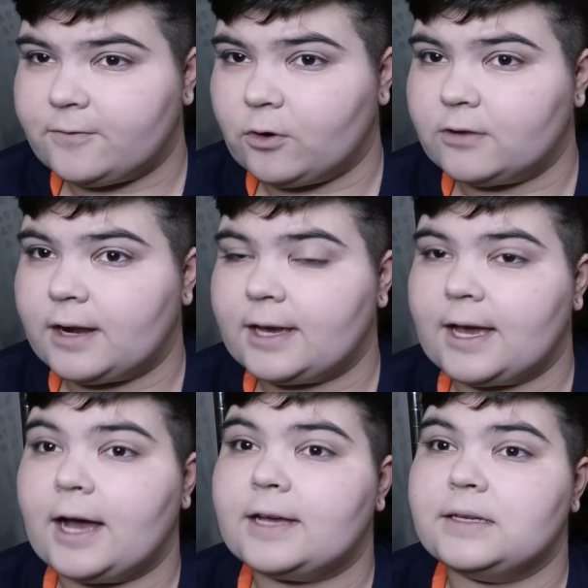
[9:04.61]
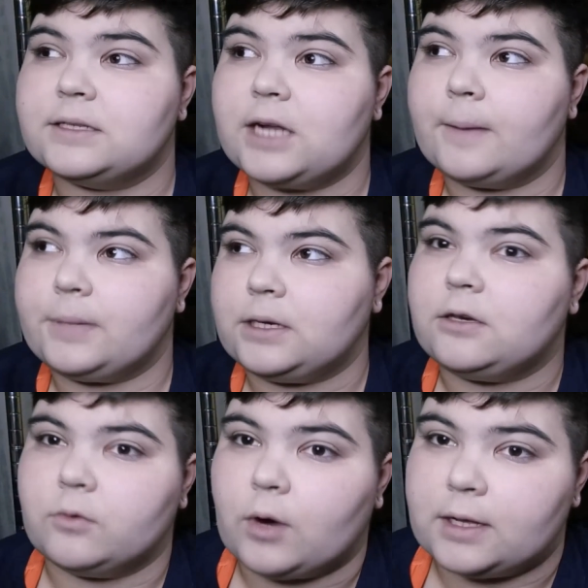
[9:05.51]
the 4 that I got ended up
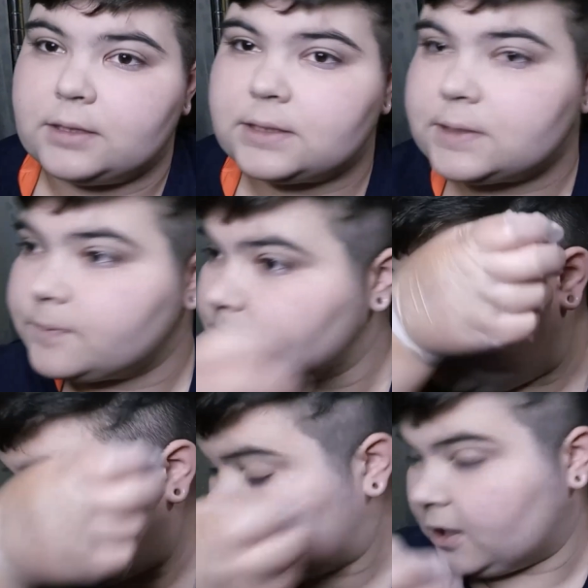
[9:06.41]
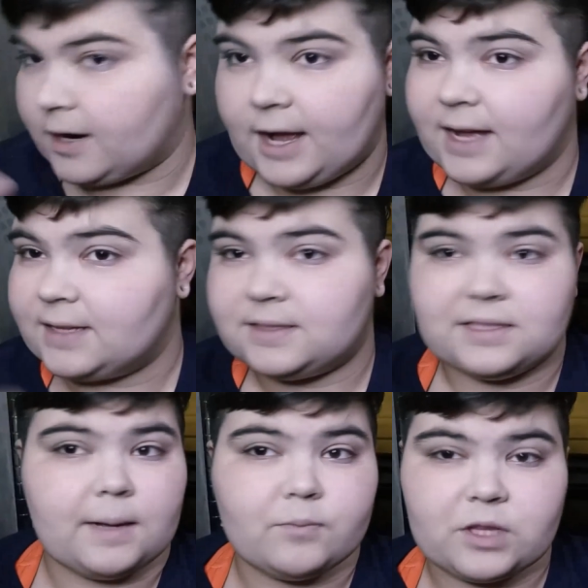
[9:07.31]
being runts or had
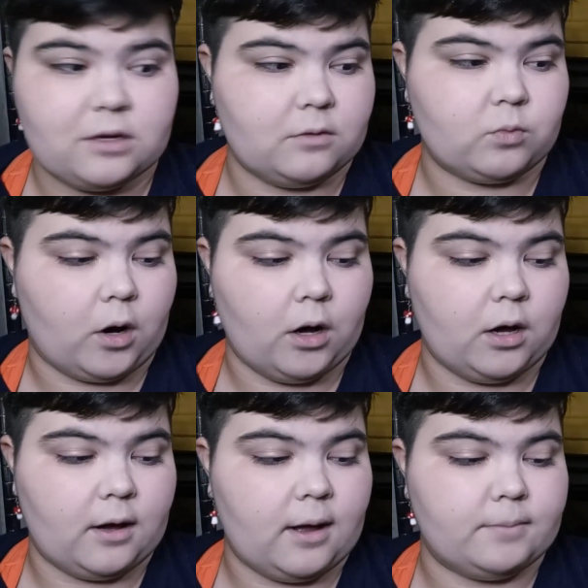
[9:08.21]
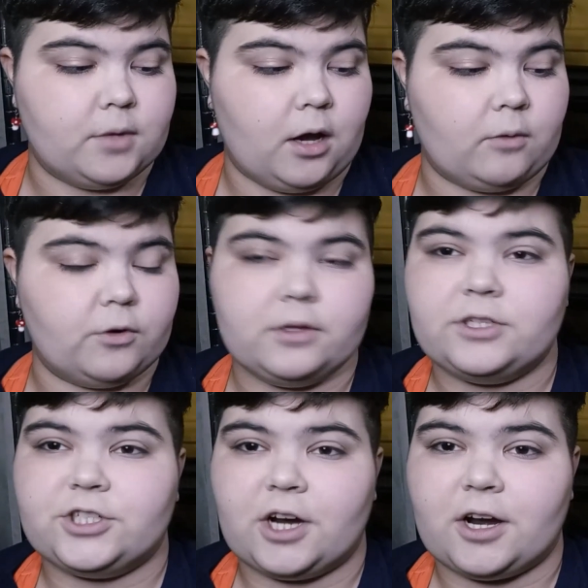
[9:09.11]
something wrong. I'm not really
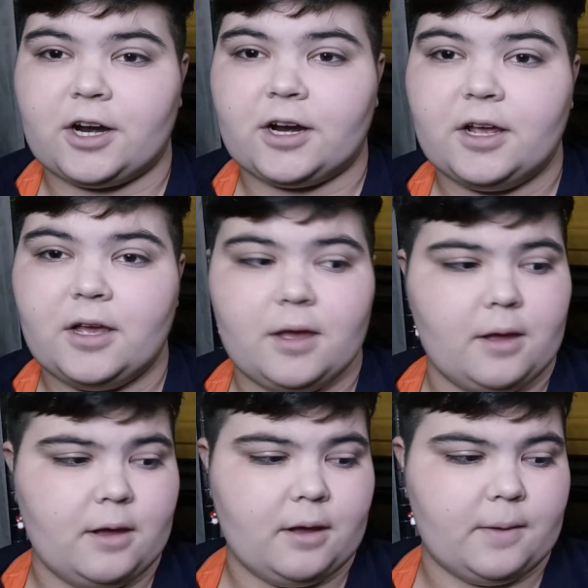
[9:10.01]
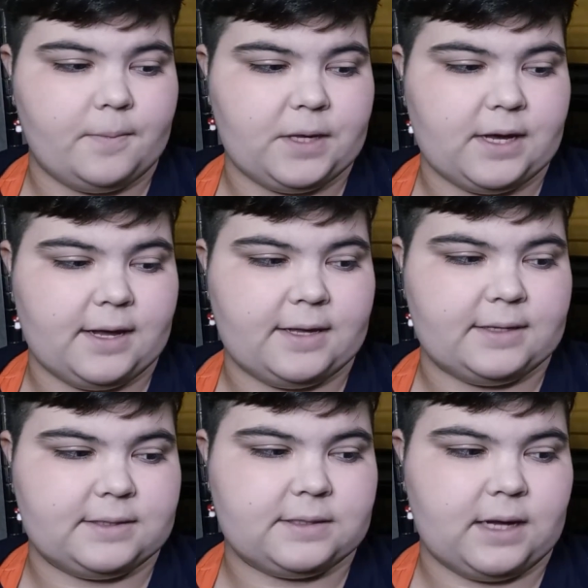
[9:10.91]
sure,
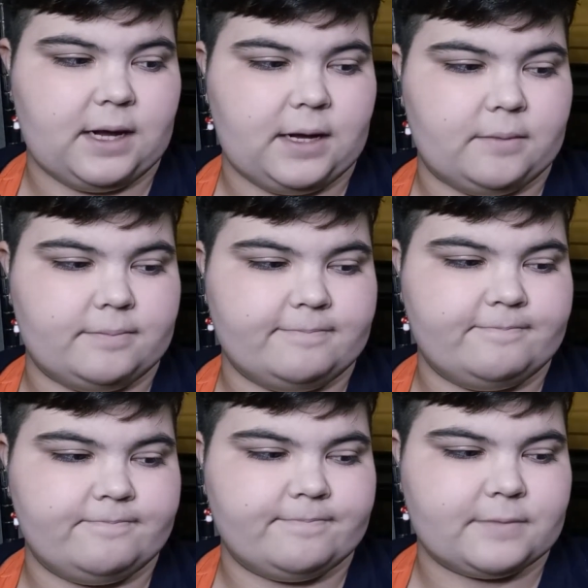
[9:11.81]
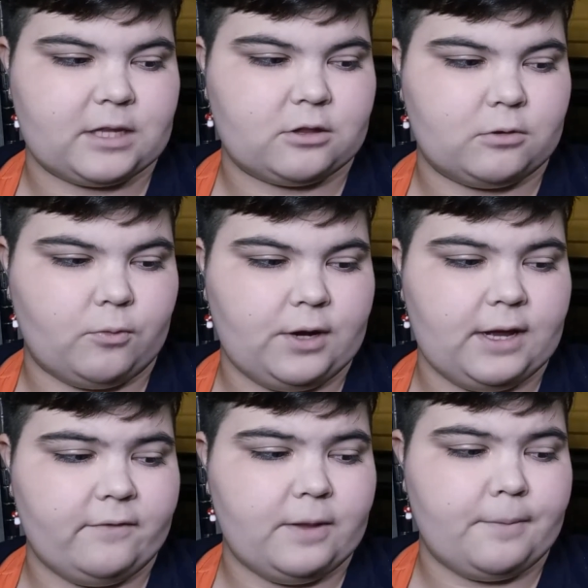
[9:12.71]
because 3
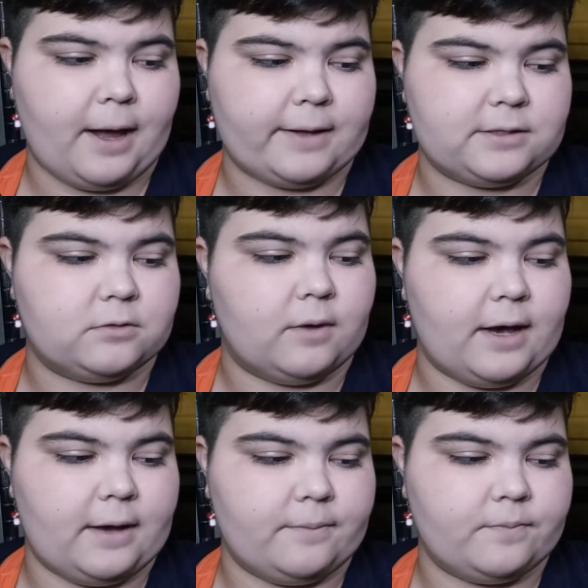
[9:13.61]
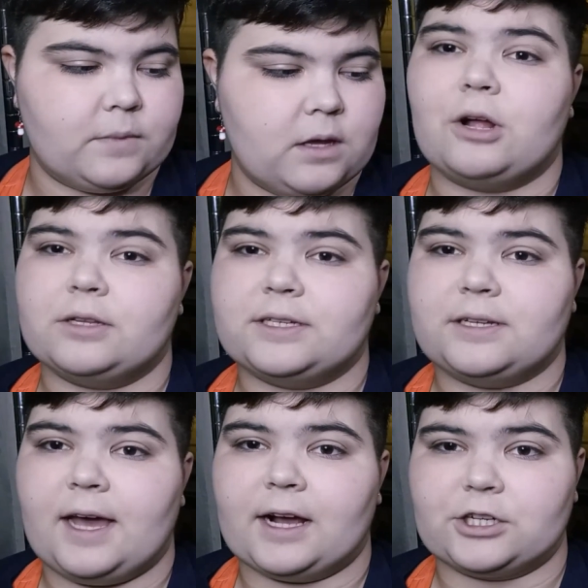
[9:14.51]
of them passed away. Sheldon
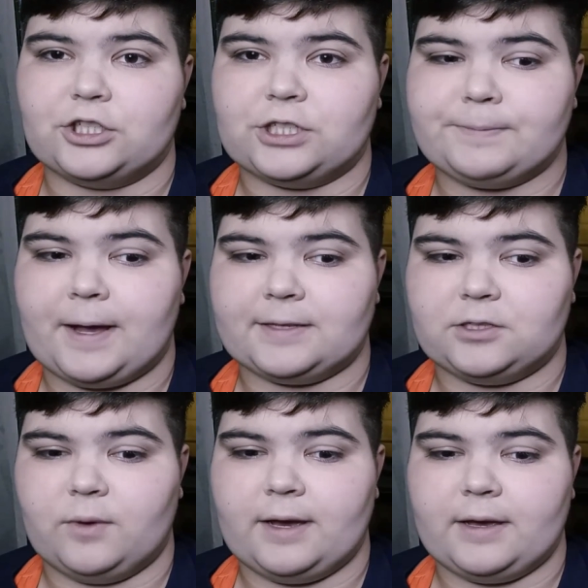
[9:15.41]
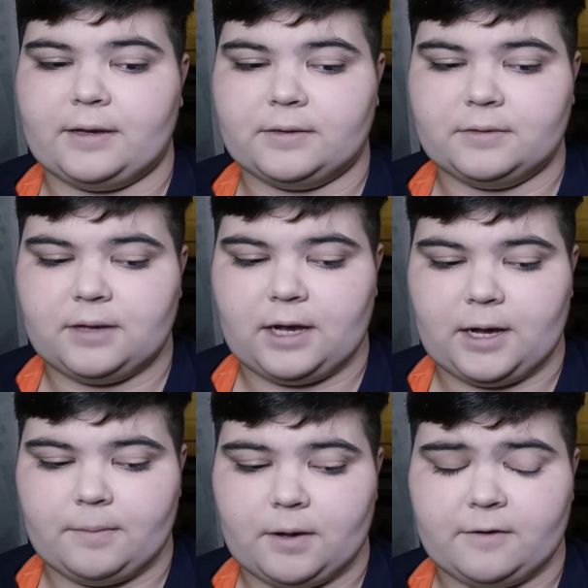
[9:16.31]
actually just passed away
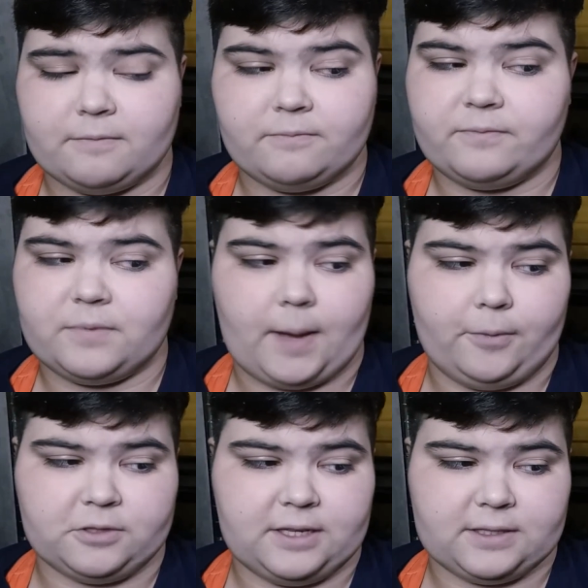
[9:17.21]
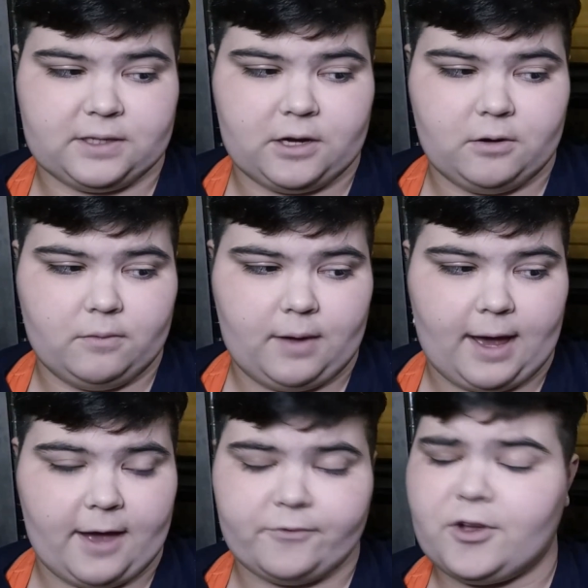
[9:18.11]
a couple days ago. I
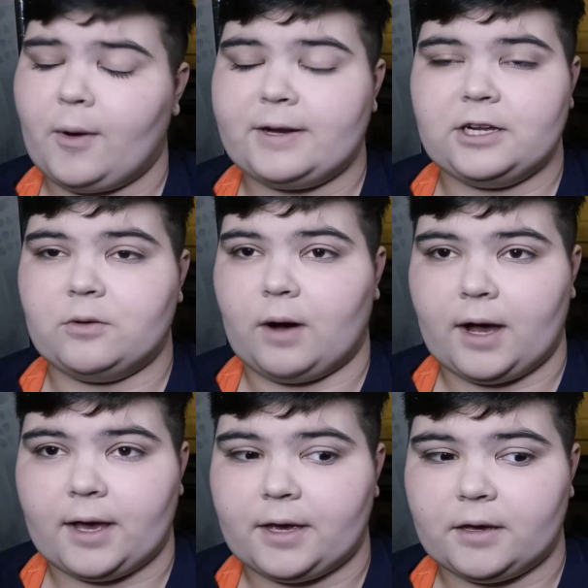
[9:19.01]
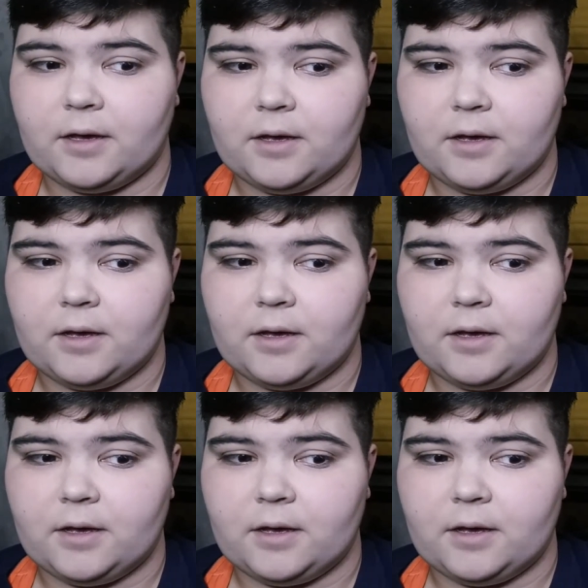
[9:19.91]
have no idea why.